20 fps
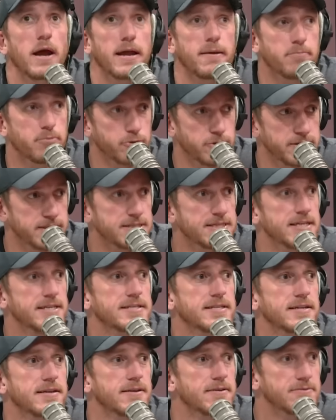a
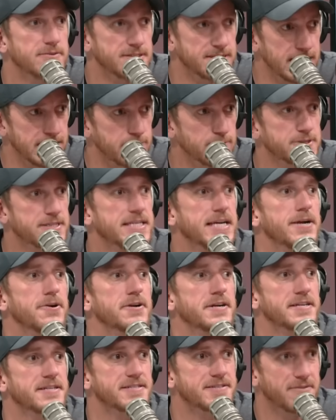preseason single
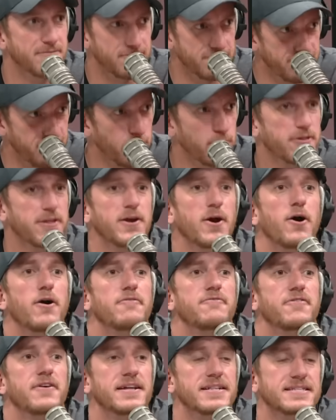series mm-hmm. for the
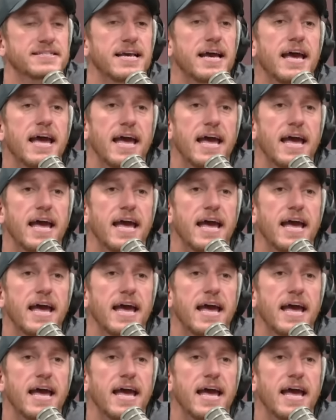offense.